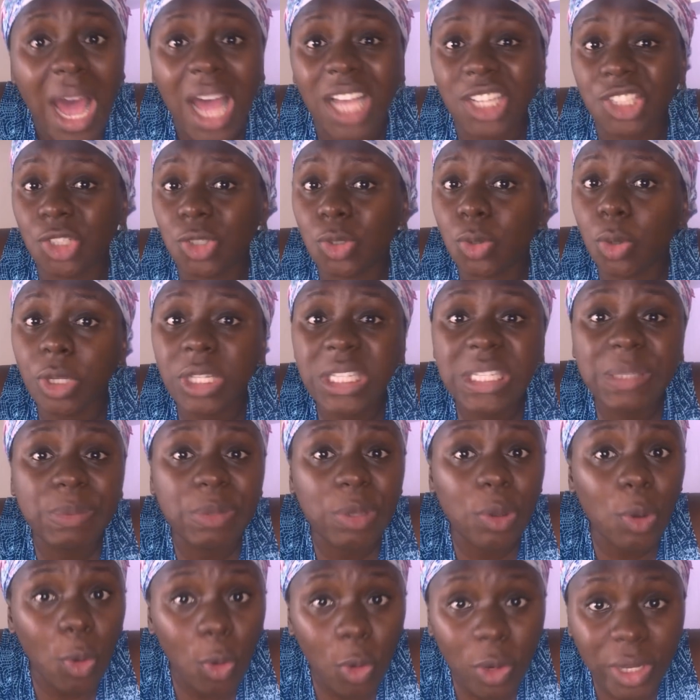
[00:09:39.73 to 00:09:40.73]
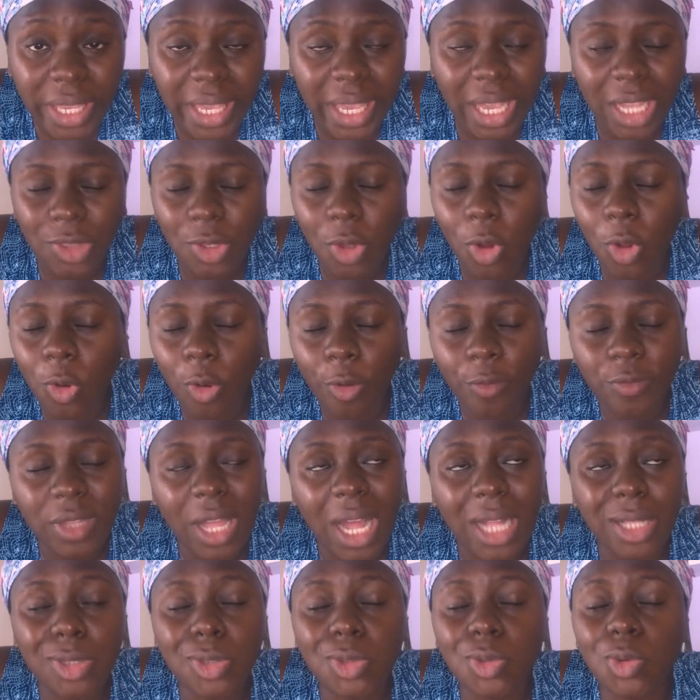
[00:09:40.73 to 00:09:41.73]
and she's going to be okay and all of
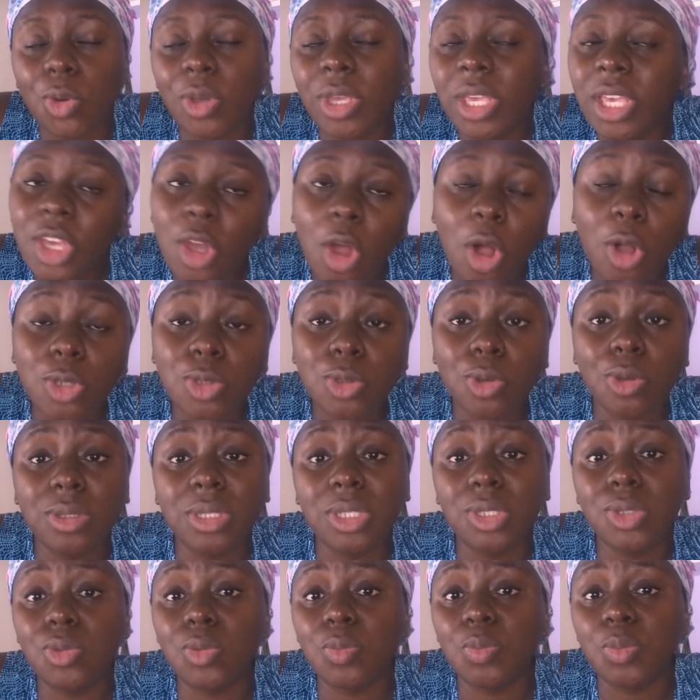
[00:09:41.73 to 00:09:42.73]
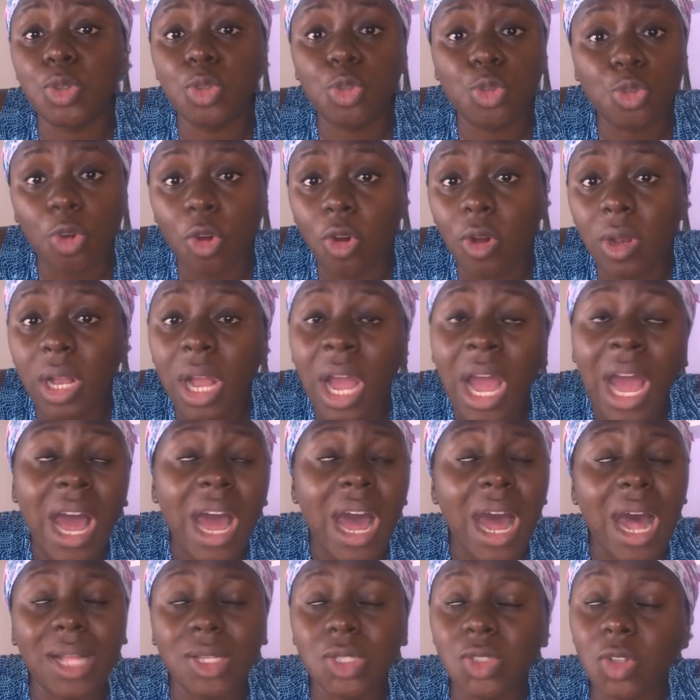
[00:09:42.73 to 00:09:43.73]
that. So he also needs to be strong
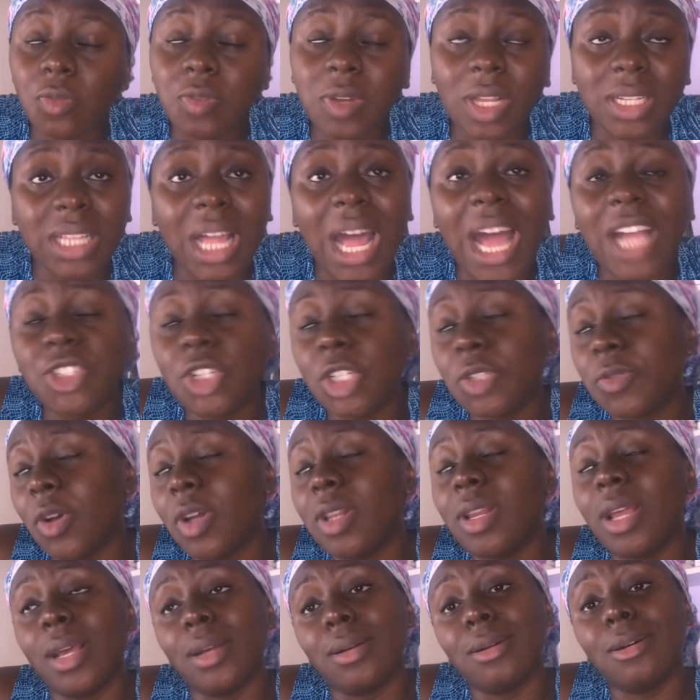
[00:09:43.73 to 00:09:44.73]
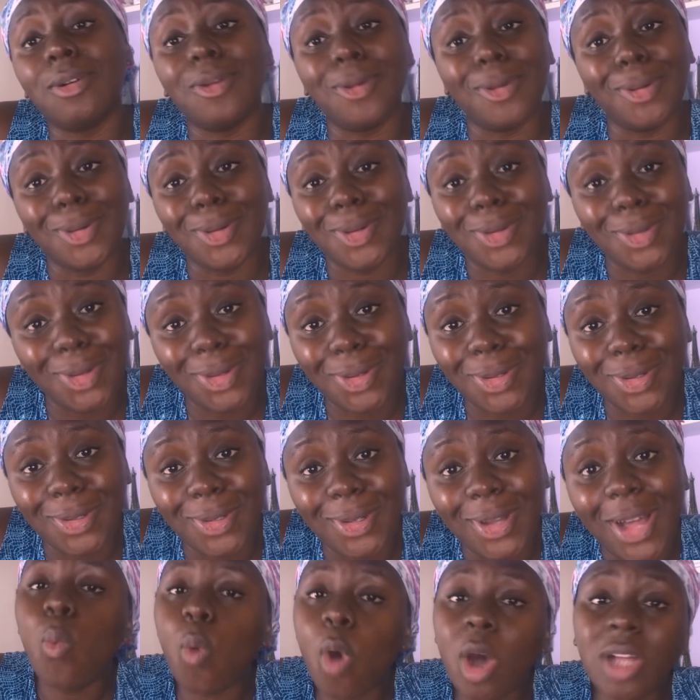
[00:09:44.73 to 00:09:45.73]
and stuff like that. I just felt like,
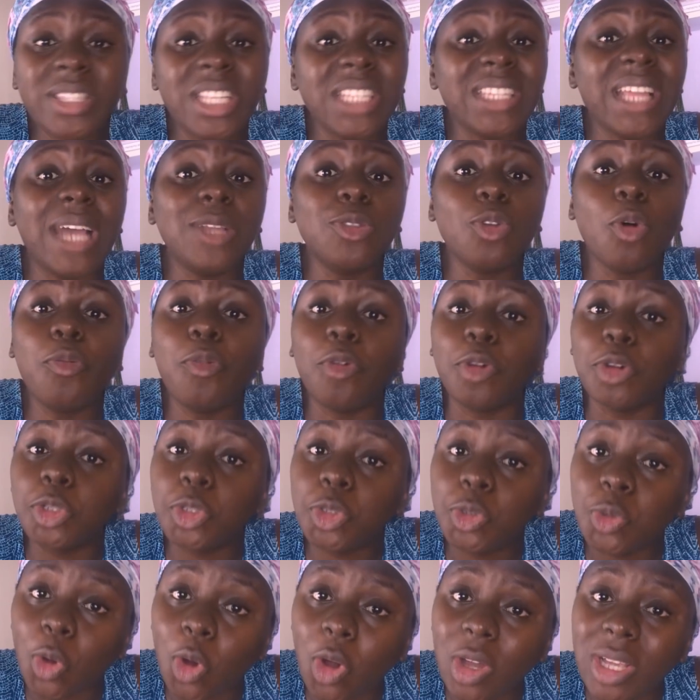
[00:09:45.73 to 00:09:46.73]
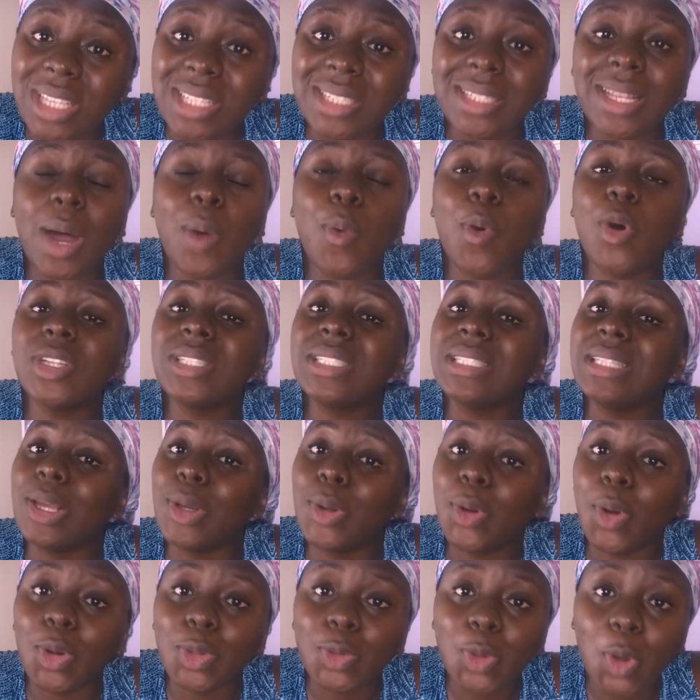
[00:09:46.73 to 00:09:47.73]
one thing I know for sure is that once
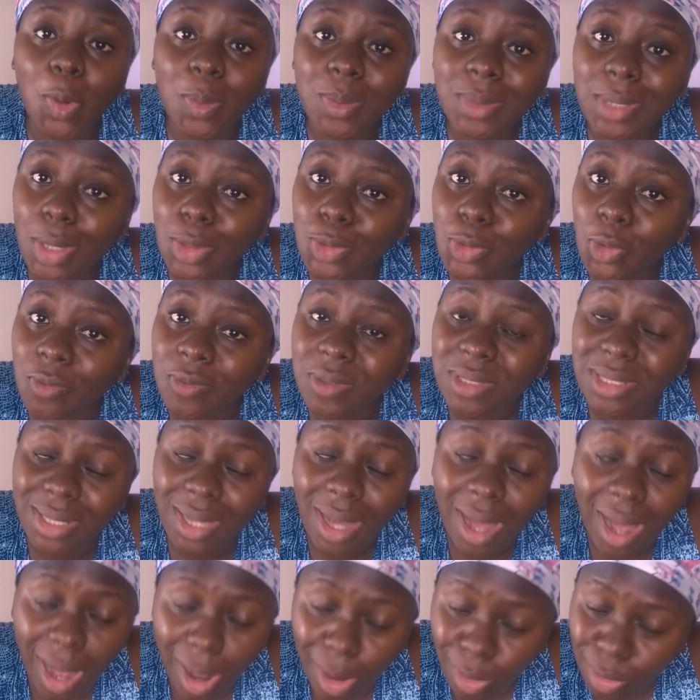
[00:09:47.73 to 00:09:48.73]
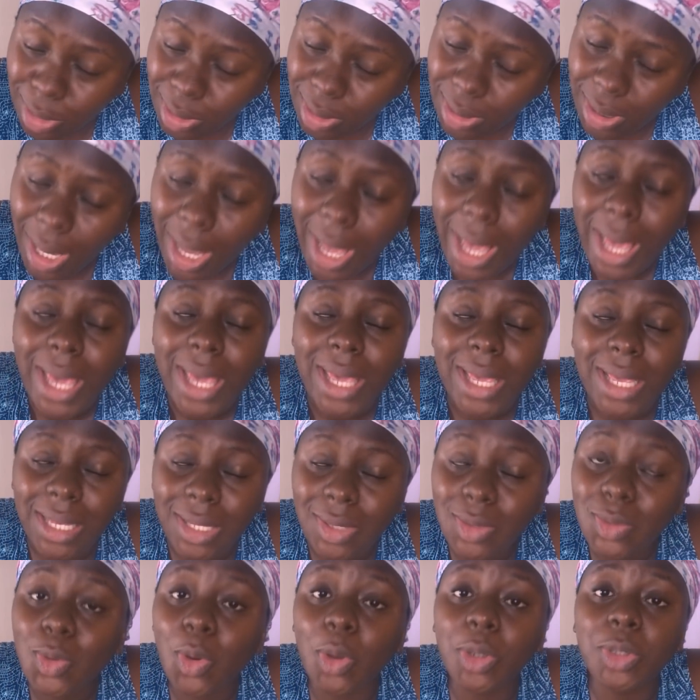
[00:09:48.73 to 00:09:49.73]
Lekon comes out of the house, he
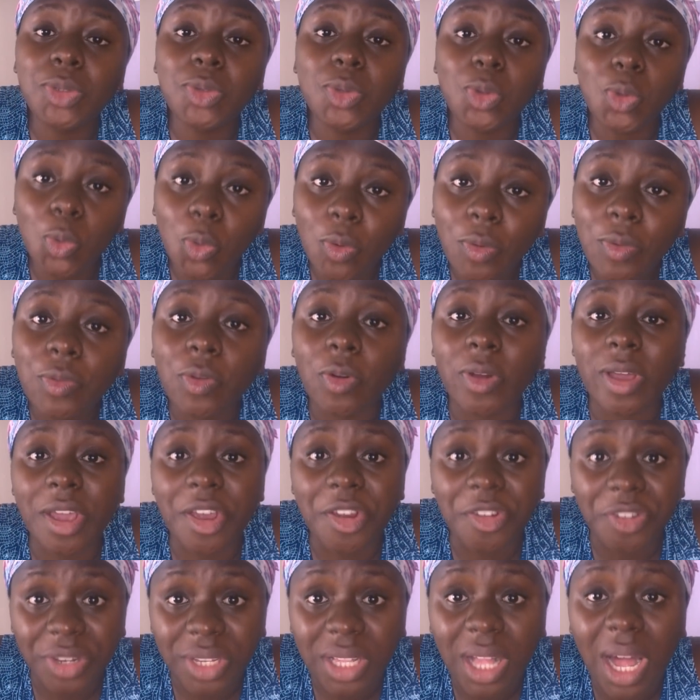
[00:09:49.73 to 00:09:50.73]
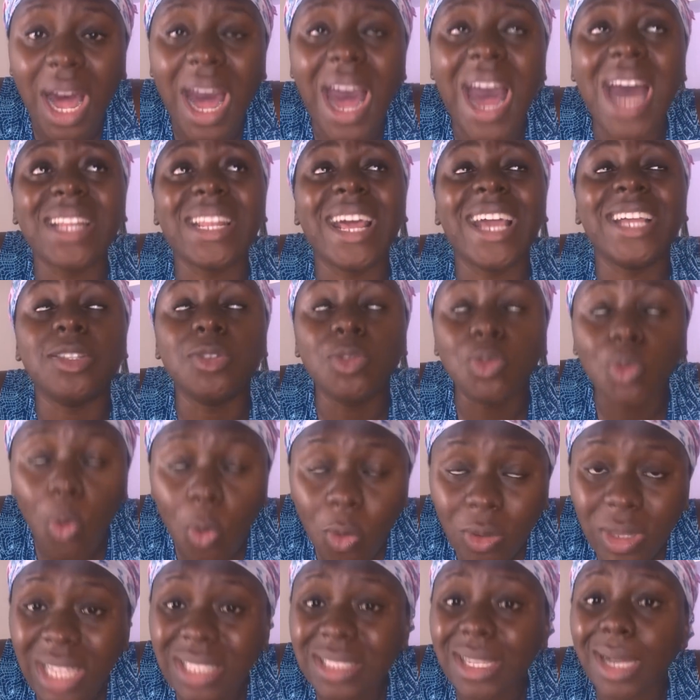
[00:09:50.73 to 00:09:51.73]
is going to look for Erica, and I
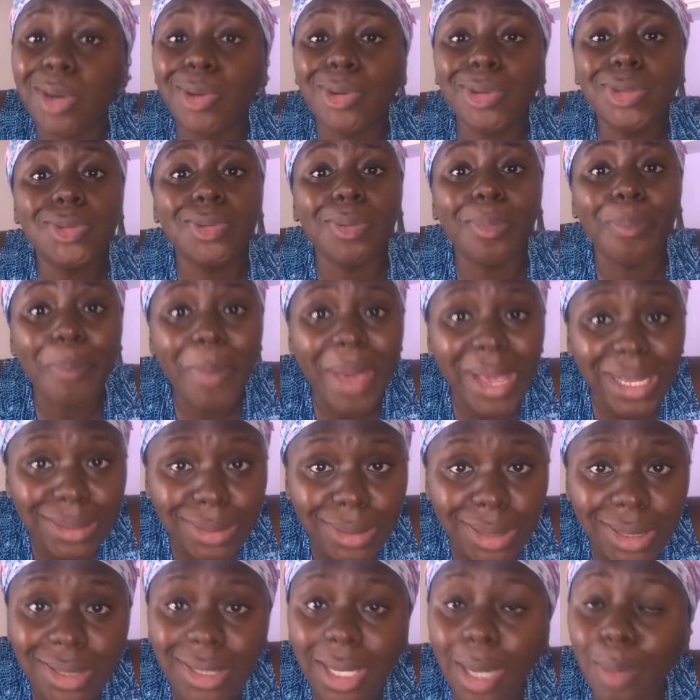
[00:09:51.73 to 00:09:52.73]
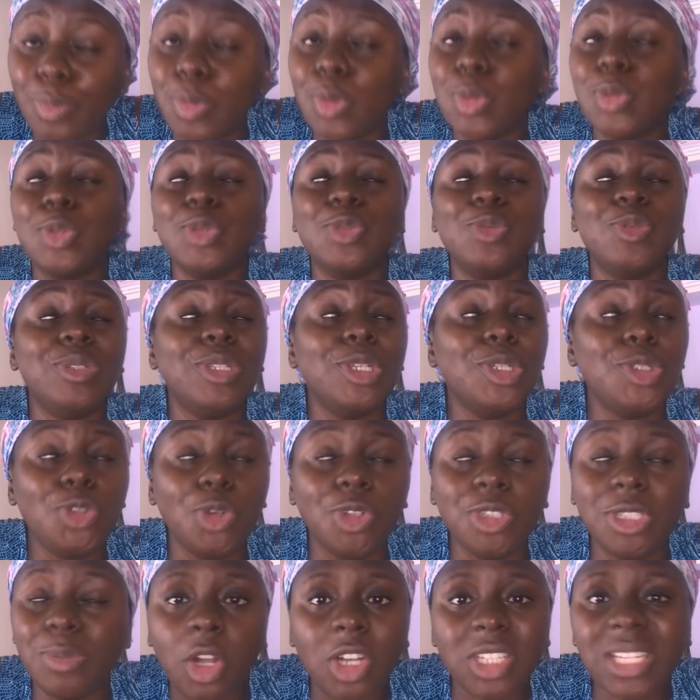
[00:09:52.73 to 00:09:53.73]
know that they are going to mend their broken
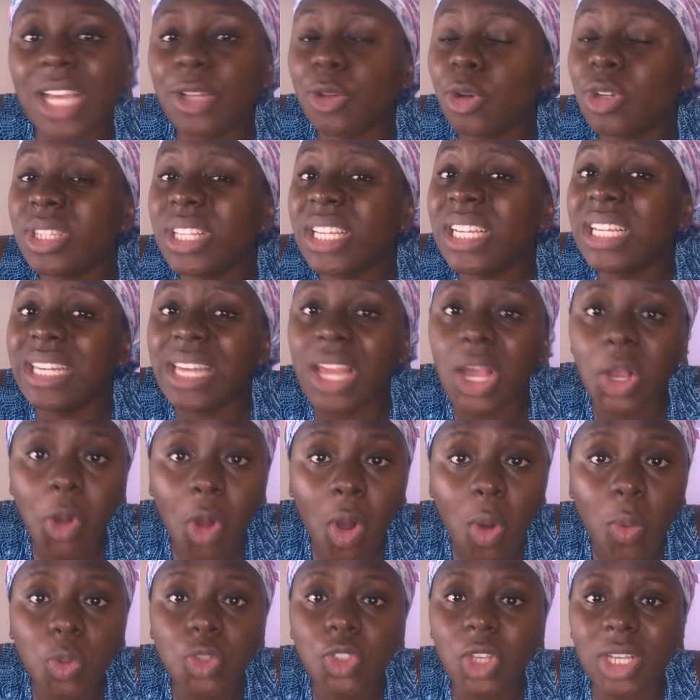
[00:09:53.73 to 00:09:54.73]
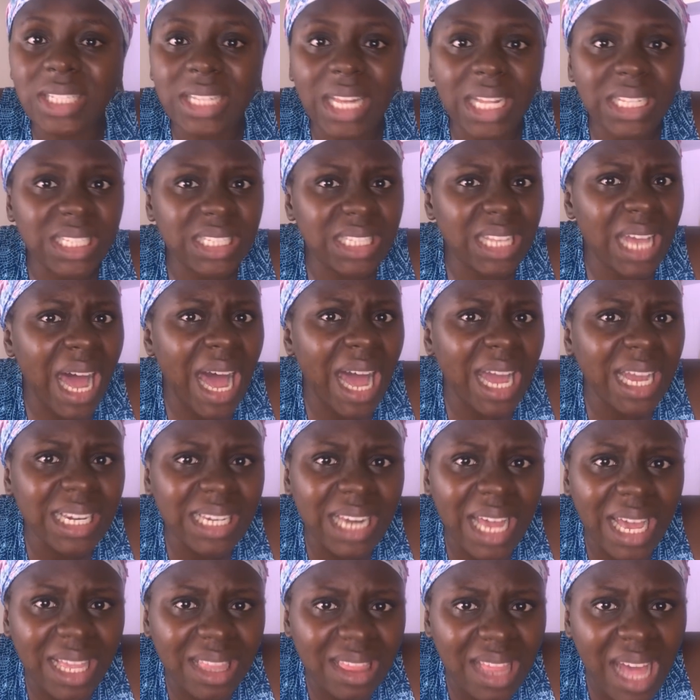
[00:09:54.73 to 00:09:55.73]
relationship, because I don't think Lekon will just let it hang
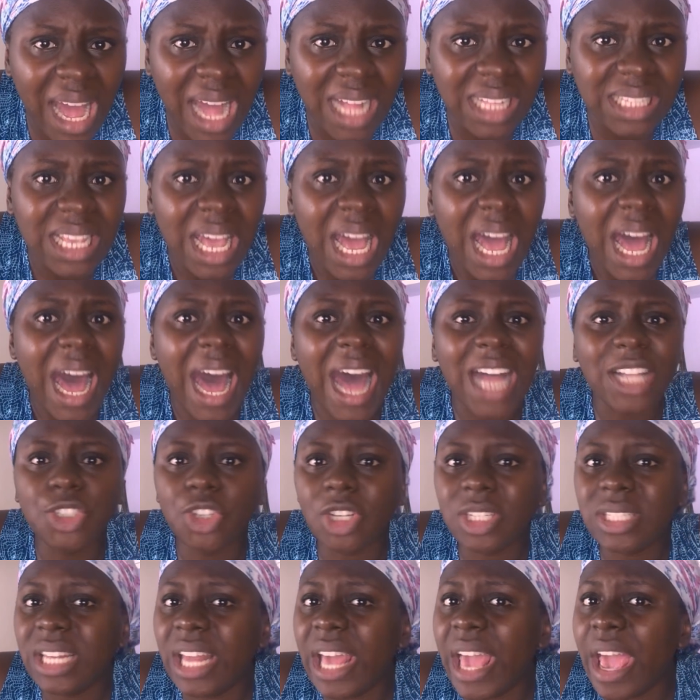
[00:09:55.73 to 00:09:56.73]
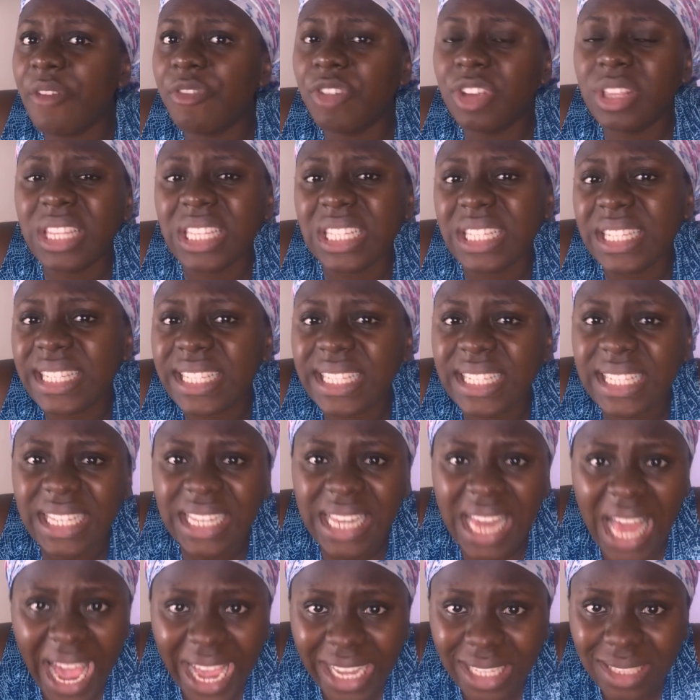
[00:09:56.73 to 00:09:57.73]
like that and just let everything
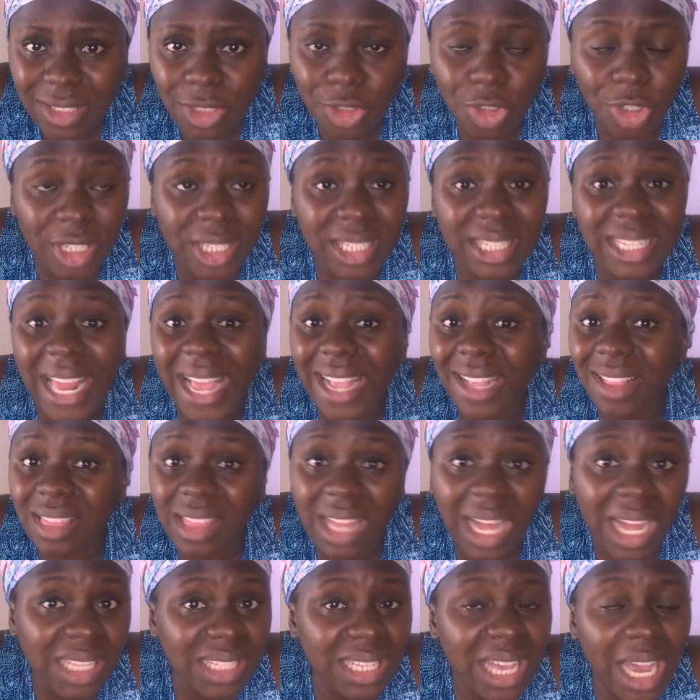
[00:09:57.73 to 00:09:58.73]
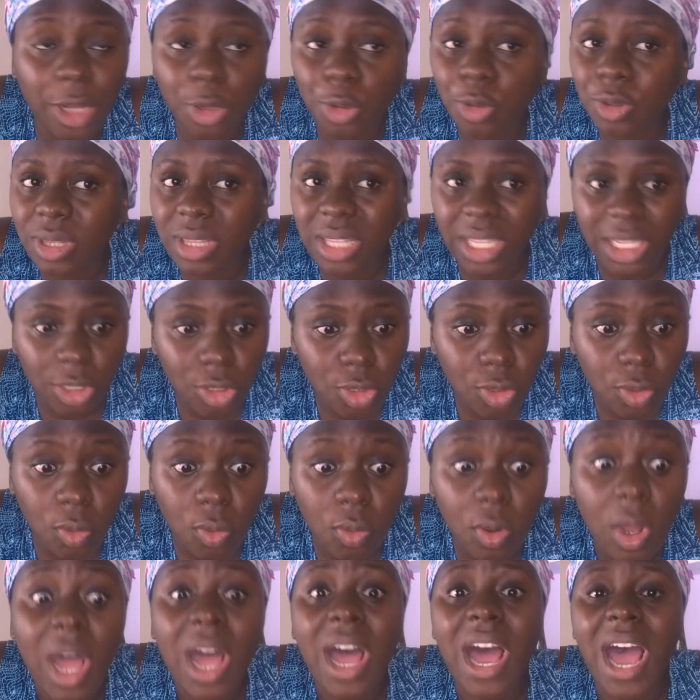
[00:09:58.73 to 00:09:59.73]
slide just like that. I don't think
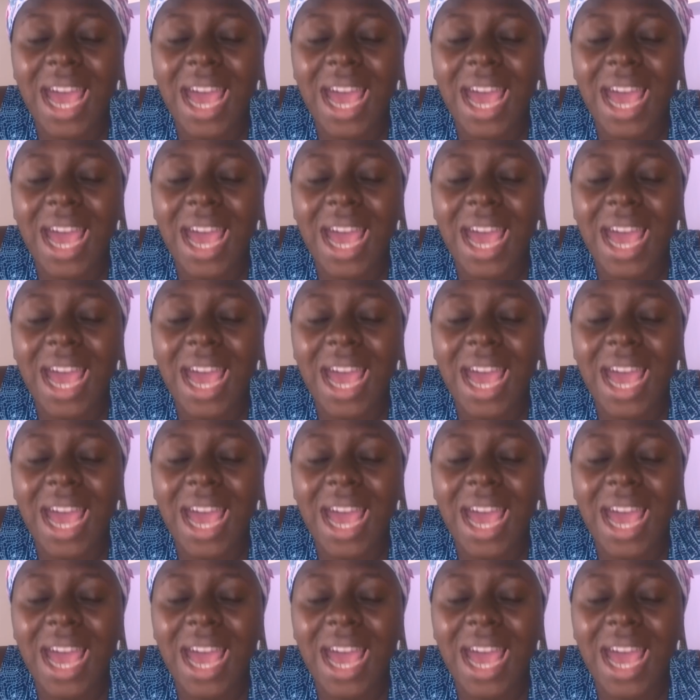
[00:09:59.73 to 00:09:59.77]
so.